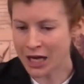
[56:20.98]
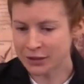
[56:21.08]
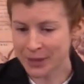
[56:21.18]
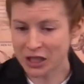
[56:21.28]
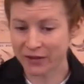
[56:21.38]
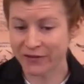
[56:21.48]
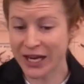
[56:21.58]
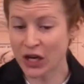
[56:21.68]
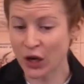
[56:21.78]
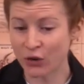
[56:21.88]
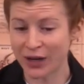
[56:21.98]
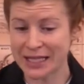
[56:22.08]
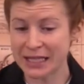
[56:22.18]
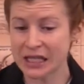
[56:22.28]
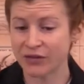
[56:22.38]
Archbishop Vigano
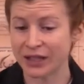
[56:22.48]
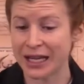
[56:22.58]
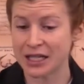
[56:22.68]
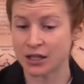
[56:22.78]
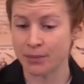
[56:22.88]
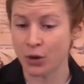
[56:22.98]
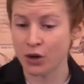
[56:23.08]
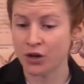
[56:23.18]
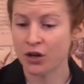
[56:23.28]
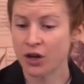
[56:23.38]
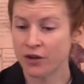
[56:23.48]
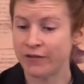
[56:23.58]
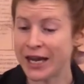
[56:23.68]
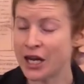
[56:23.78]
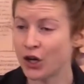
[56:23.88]
recently released a book,
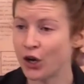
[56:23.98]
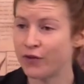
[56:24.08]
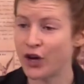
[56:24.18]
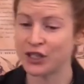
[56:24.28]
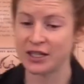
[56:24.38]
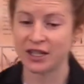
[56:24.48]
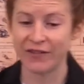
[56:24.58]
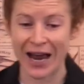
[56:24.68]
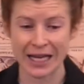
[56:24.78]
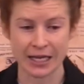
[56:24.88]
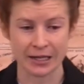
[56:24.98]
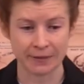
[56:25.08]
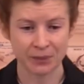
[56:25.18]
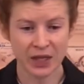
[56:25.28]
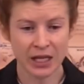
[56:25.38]
Vigano versus the
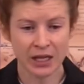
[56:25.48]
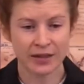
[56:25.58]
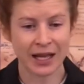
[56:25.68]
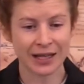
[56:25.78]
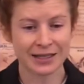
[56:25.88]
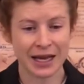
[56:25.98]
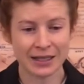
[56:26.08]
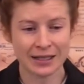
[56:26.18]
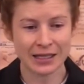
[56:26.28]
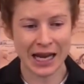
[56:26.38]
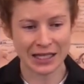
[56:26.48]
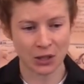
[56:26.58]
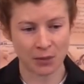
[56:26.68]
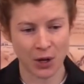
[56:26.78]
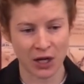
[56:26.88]
Vatican, the uncensored
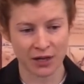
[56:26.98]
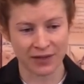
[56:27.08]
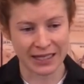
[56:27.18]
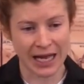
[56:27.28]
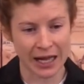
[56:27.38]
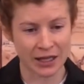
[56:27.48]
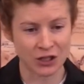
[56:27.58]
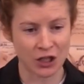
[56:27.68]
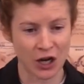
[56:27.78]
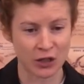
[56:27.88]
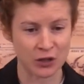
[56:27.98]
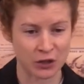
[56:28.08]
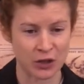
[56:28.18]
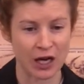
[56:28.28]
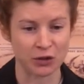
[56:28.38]
testimony of the Italian
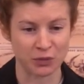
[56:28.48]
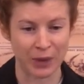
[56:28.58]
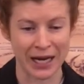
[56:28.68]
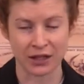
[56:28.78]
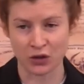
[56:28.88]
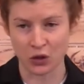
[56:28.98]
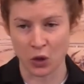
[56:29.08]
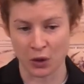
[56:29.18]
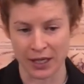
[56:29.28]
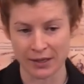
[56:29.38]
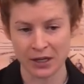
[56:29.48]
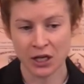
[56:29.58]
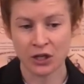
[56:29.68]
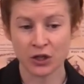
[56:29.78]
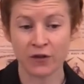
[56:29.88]
journalist who helped break the story.
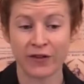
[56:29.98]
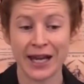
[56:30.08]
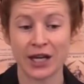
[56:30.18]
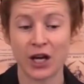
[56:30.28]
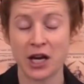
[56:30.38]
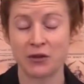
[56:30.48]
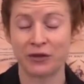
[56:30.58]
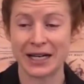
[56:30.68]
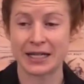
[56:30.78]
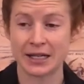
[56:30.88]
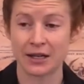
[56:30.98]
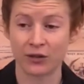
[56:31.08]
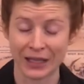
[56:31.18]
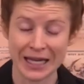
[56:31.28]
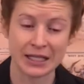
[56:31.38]
So Vigano
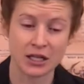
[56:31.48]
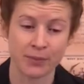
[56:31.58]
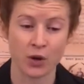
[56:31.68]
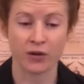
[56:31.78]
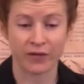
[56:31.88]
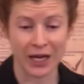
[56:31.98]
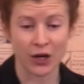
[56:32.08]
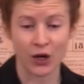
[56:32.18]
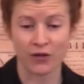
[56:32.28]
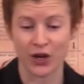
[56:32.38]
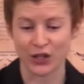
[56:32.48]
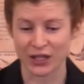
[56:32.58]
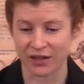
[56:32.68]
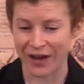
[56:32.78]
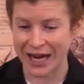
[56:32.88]
releases a book, Vigano
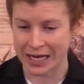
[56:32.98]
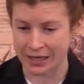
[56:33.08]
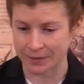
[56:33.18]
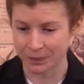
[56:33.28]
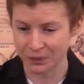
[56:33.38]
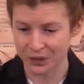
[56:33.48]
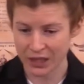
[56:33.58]
versus the Vatican.